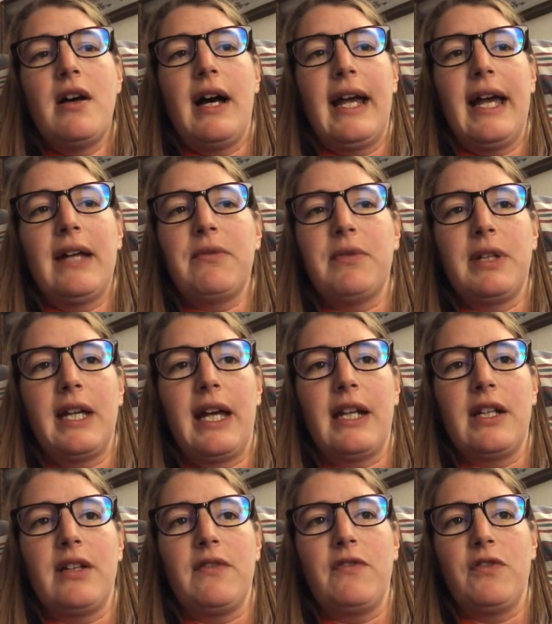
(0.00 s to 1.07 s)
I hadn't really had
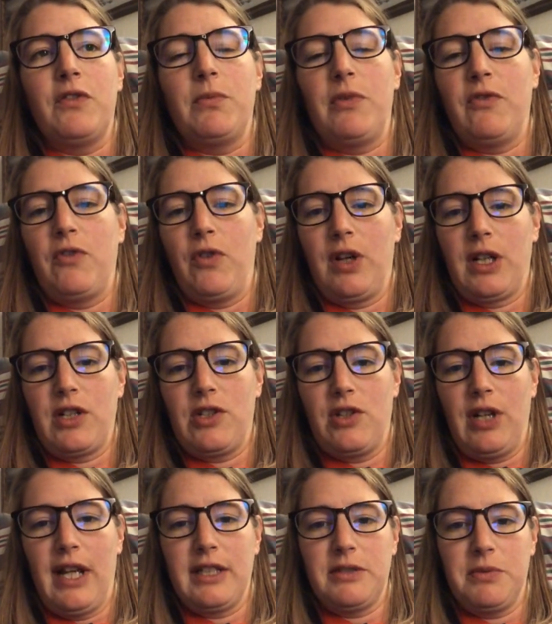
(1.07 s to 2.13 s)
any food before, because you're
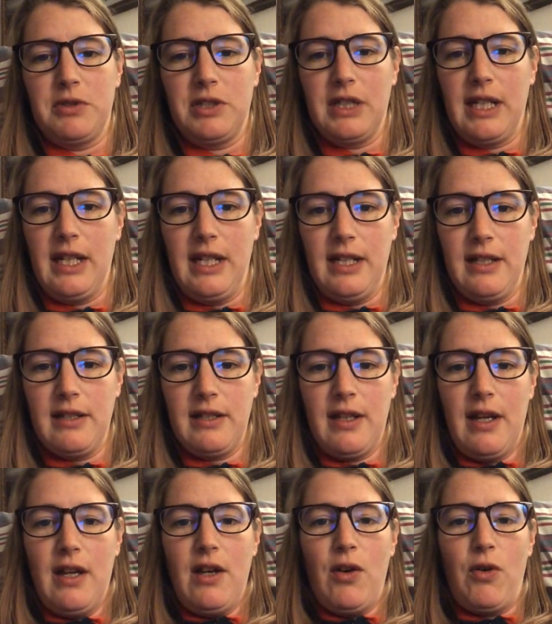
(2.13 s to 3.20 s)
not supposed to eat
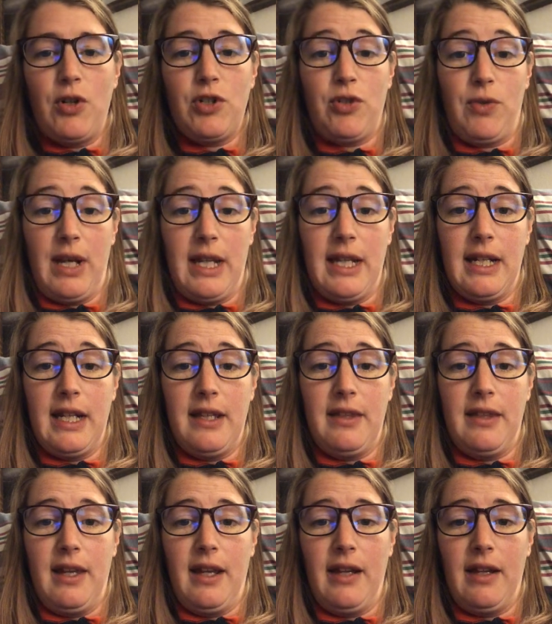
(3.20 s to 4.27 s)
or drink
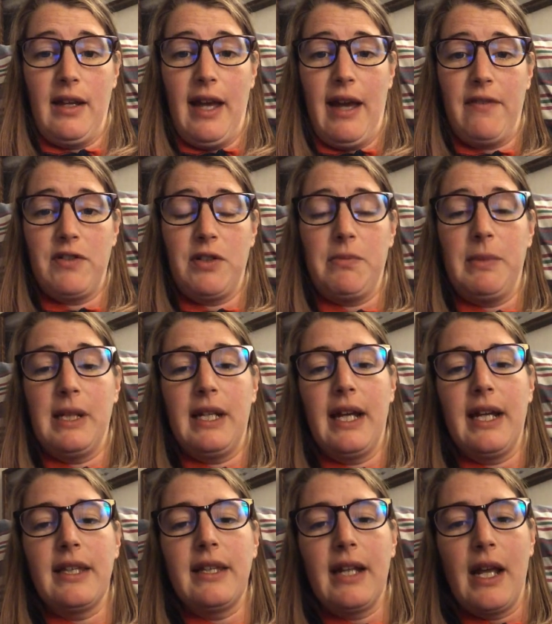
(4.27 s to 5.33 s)
anything after
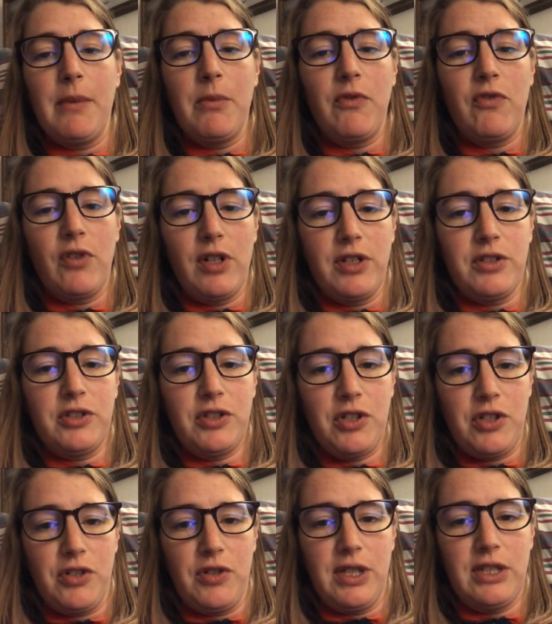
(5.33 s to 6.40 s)
midnight the night before your
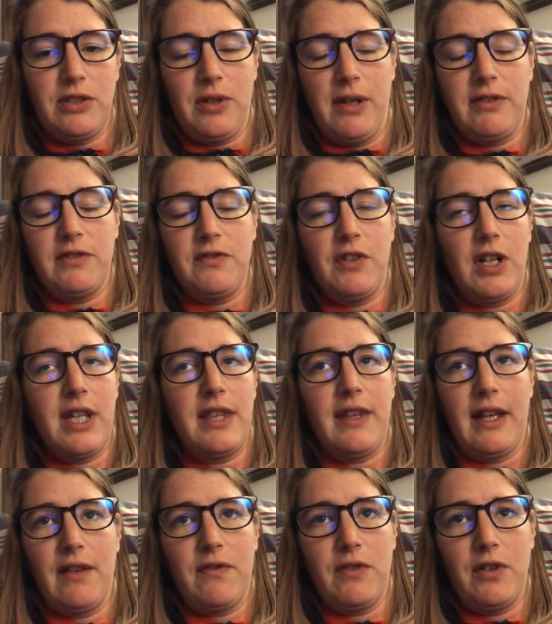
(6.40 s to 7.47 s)
surgery. So I was very
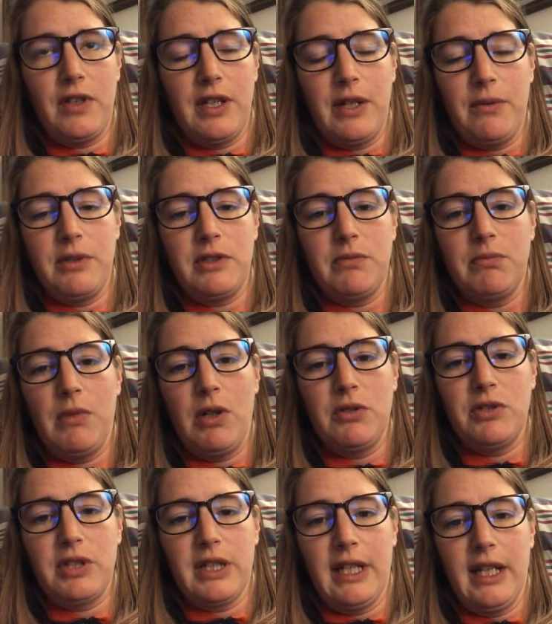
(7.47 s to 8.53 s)
thankful that it was
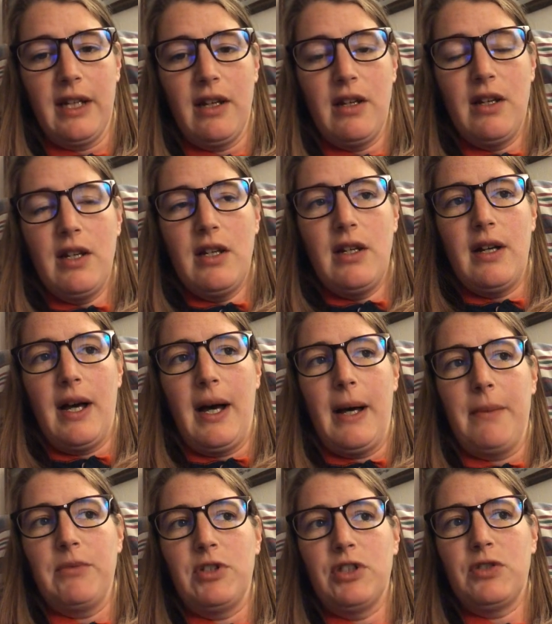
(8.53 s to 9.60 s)
mostly
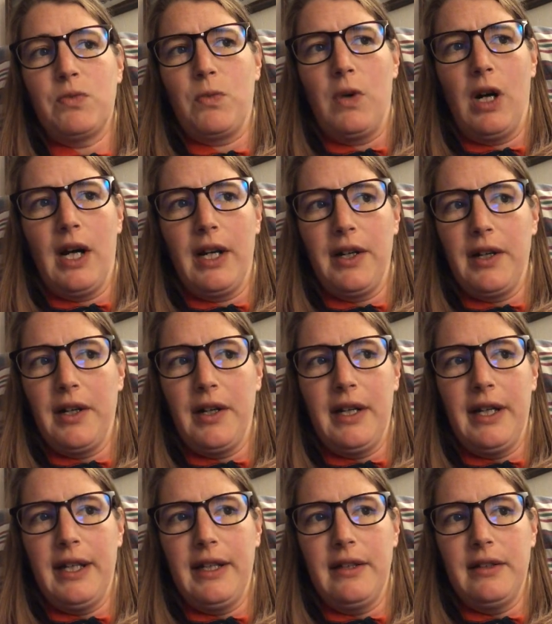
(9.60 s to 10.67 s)
just water,
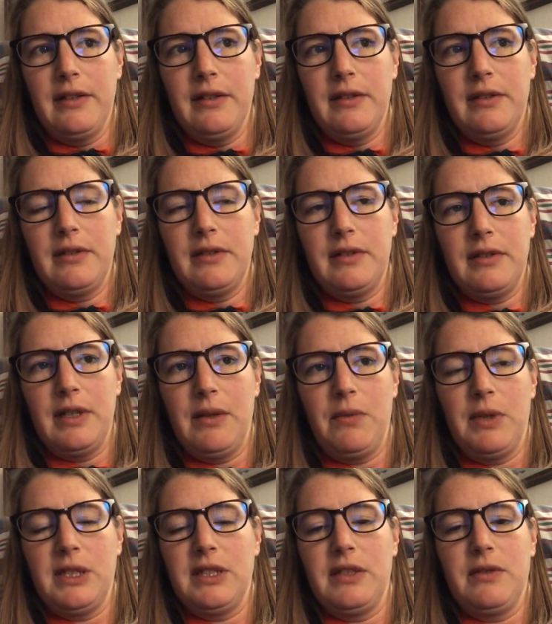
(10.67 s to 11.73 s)
and it
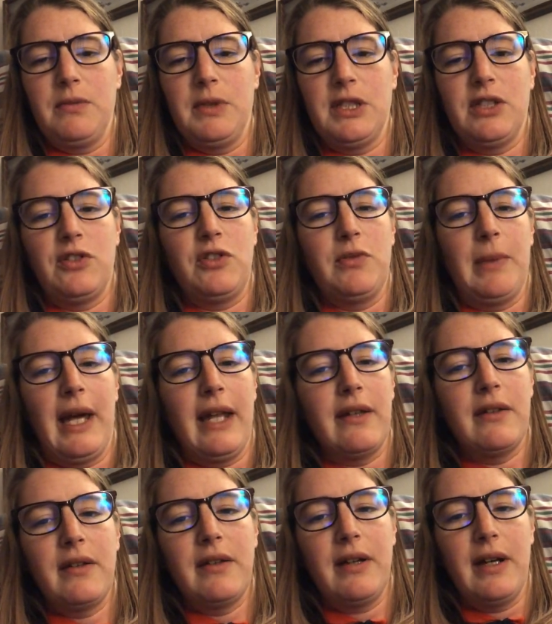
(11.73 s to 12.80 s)
wasn't too bad.
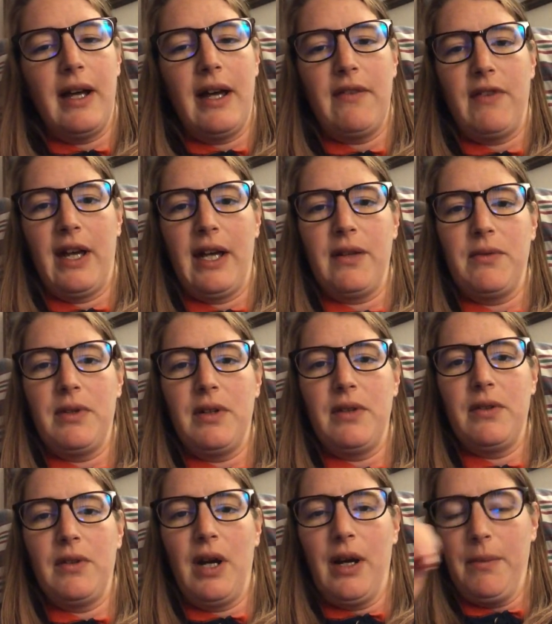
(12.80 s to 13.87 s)
I've had
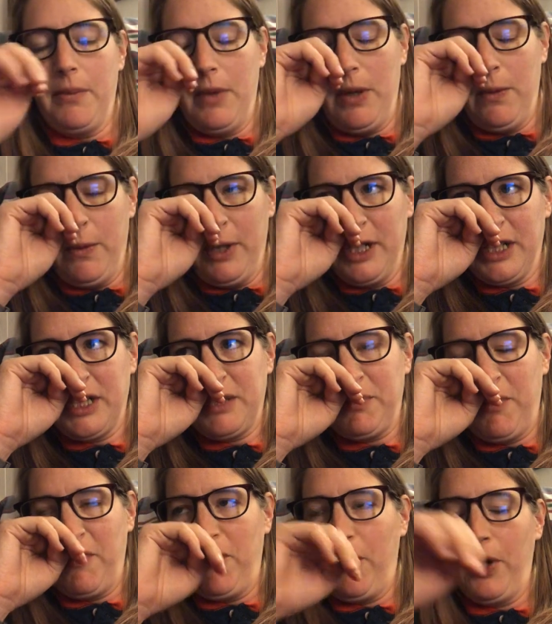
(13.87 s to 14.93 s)
worse
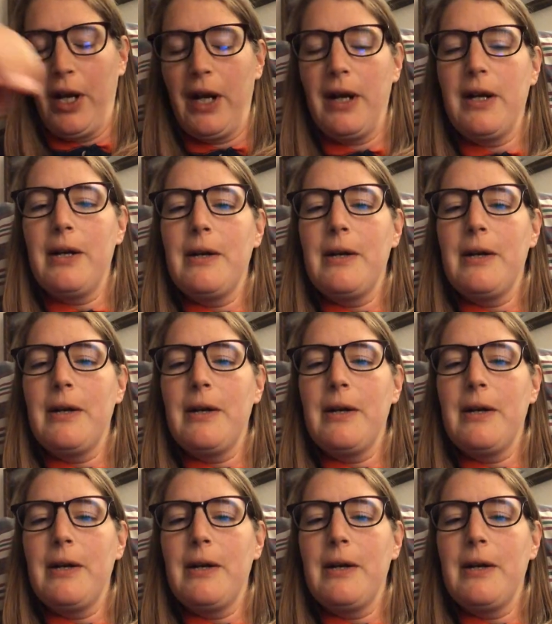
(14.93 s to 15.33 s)
before.